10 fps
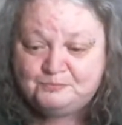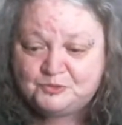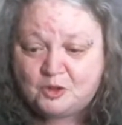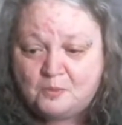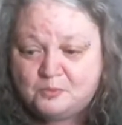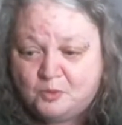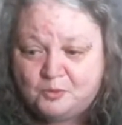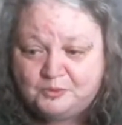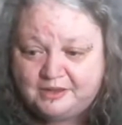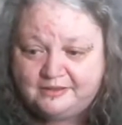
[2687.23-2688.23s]
top
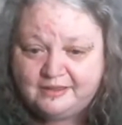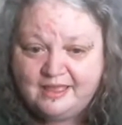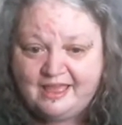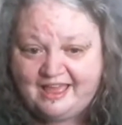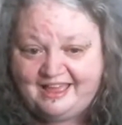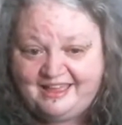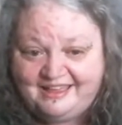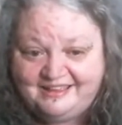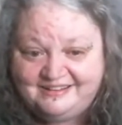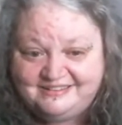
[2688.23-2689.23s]
corner
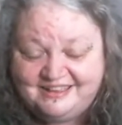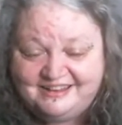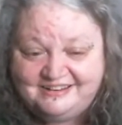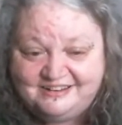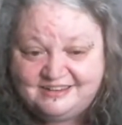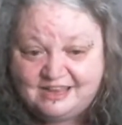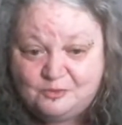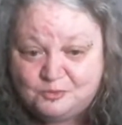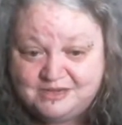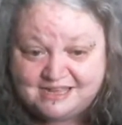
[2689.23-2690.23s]
and then they'd
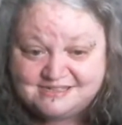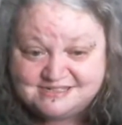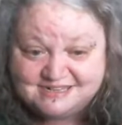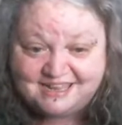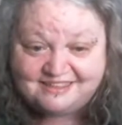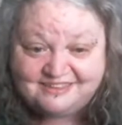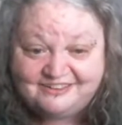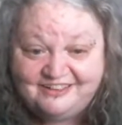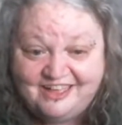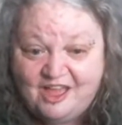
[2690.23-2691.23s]
all nest
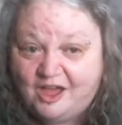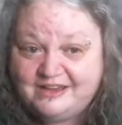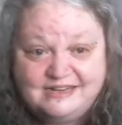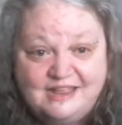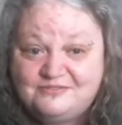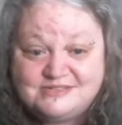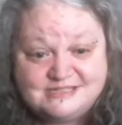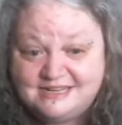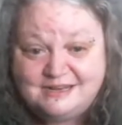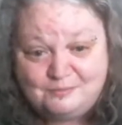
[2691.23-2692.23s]
together. I'd never
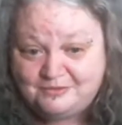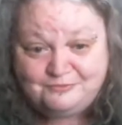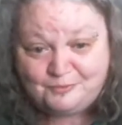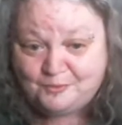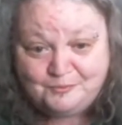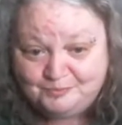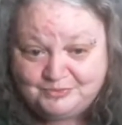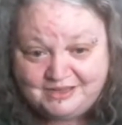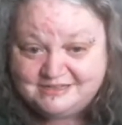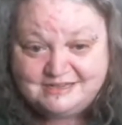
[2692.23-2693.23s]
seen it before
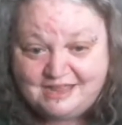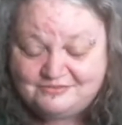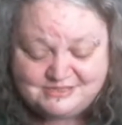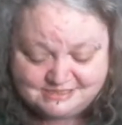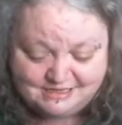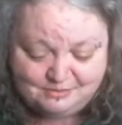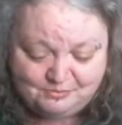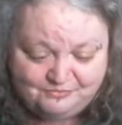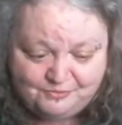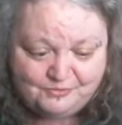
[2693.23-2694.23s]

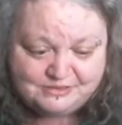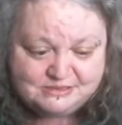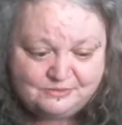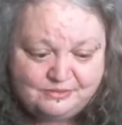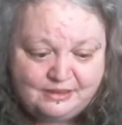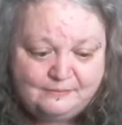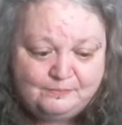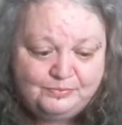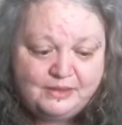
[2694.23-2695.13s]
until then.